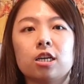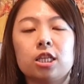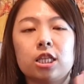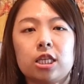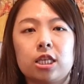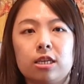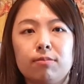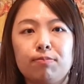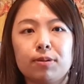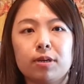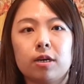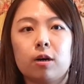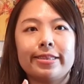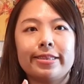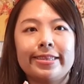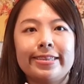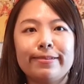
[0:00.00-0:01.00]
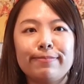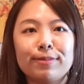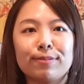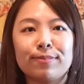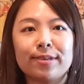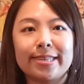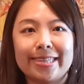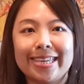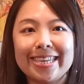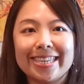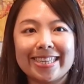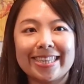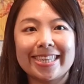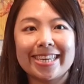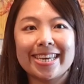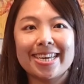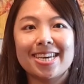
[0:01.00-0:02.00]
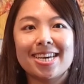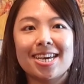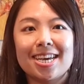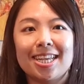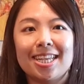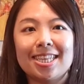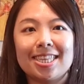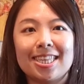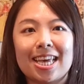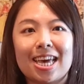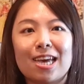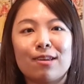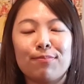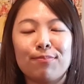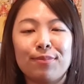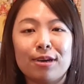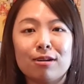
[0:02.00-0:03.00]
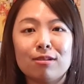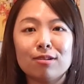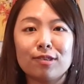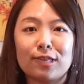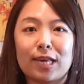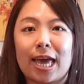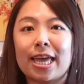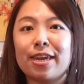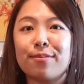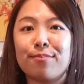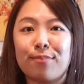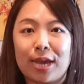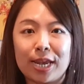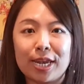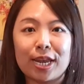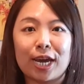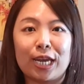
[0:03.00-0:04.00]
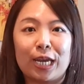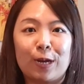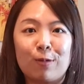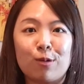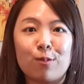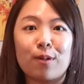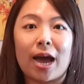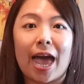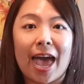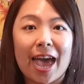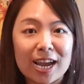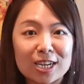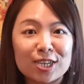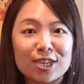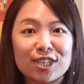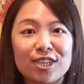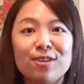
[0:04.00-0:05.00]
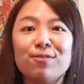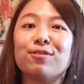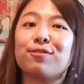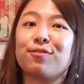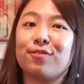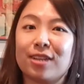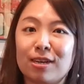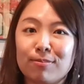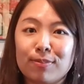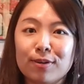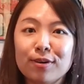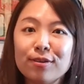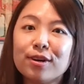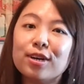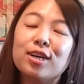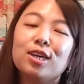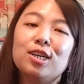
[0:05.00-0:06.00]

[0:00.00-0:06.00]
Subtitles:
tip number 6, is that meals at the main dining room are actually refillable.